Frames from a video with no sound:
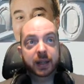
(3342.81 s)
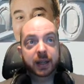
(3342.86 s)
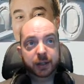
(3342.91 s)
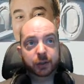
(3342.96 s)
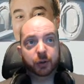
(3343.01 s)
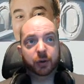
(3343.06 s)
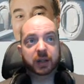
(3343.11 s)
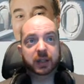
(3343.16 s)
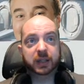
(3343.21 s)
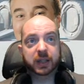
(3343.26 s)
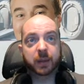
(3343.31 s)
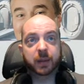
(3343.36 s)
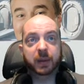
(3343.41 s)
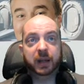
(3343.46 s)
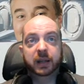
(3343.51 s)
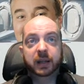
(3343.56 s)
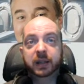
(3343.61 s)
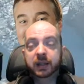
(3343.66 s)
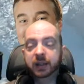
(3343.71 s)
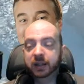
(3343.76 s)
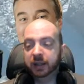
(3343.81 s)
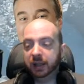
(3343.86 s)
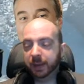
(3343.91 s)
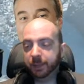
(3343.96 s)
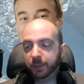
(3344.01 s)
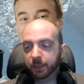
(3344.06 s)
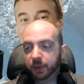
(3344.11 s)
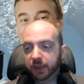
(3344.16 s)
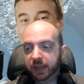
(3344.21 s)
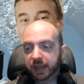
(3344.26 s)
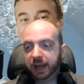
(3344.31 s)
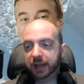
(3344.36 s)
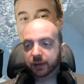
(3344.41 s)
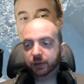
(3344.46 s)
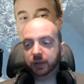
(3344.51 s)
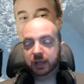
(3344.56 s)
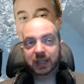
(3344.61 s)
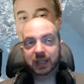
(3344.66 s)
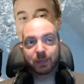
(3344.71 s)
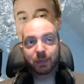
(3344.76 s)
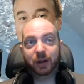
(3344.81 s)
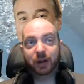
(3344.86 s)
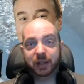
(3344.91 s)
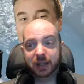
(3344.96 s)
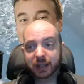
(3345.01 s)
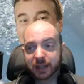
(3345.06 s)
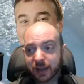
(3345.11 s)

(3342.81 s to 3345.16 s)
during summer with the electricity prices.